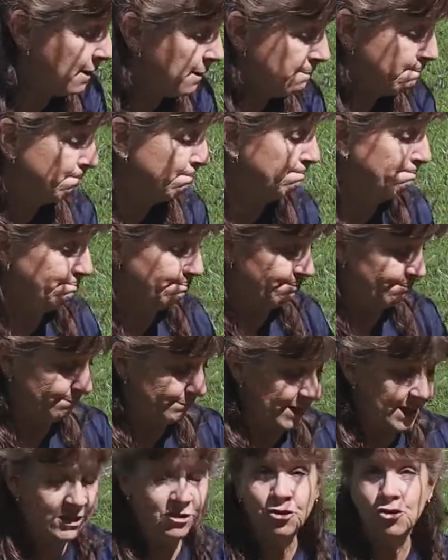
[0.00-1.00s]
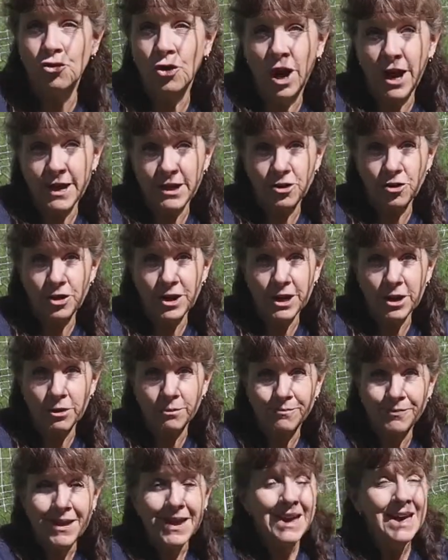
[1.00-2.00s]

um, it's dry under here.